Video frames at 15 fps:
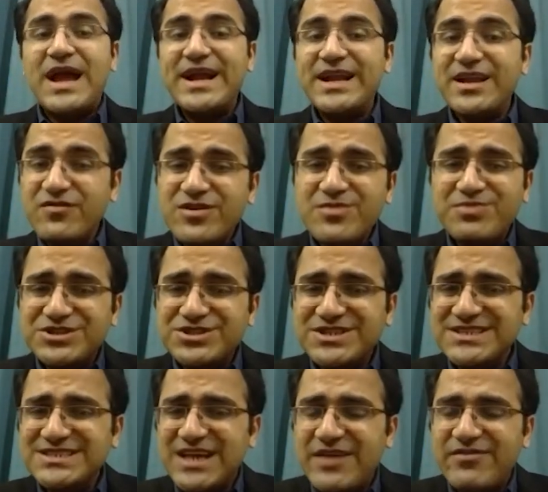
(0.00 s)
And if the
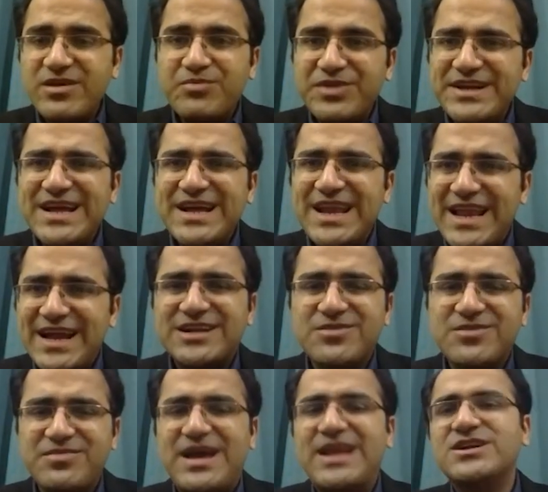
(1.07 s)
patient is having
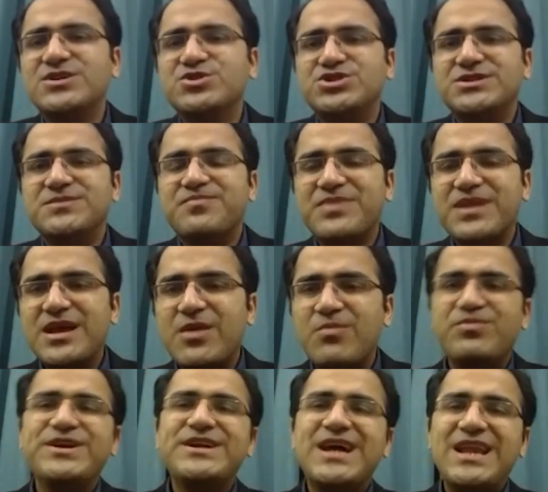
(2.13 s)
beta-lactam allergy,
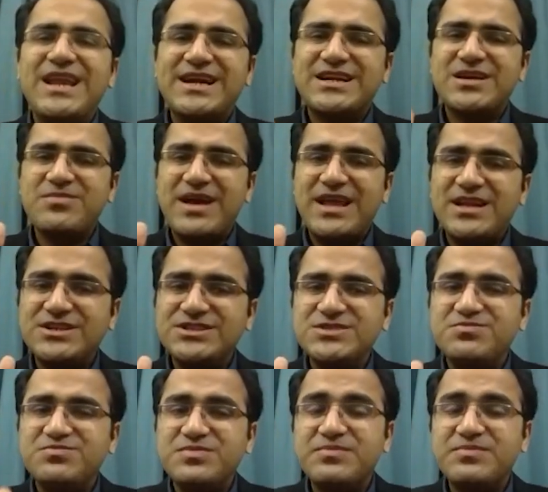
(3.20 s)
beta-lactam
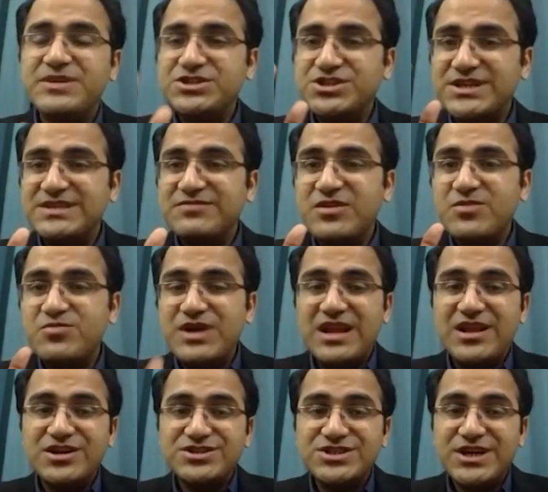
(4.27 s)
allergy patient will be
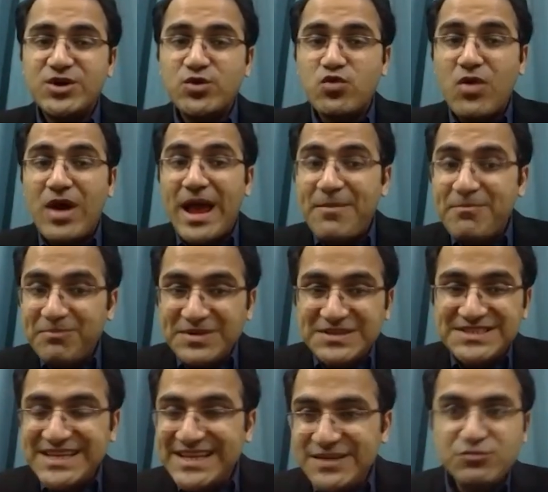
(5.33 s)
allergic to
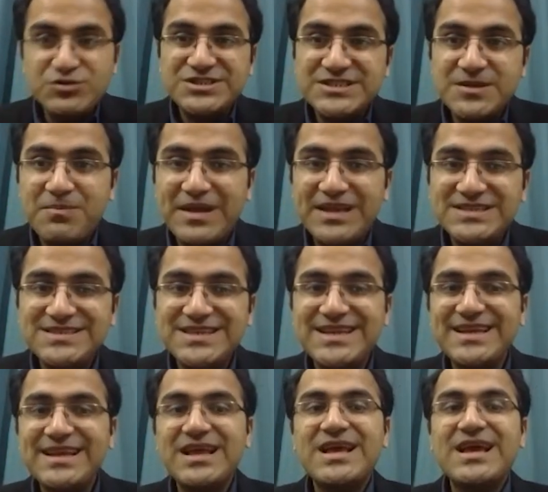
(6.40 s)
ampicillin, which is a
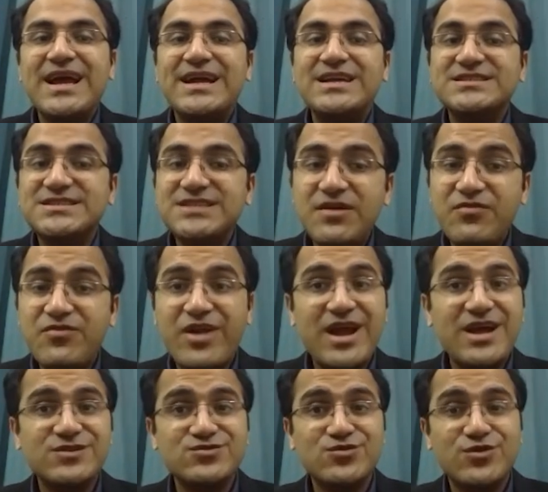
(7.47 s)
penicillin, and
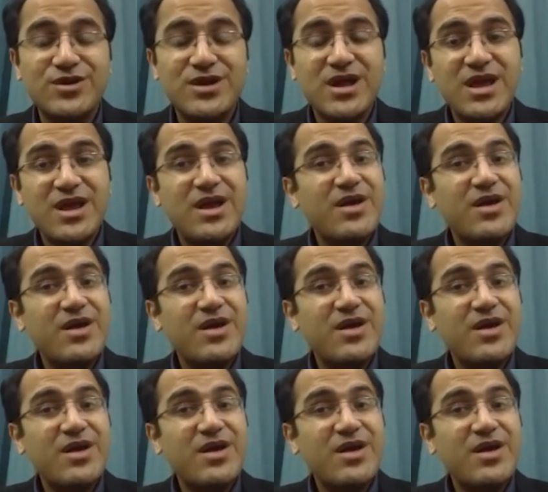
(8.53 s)
ceftriaxone,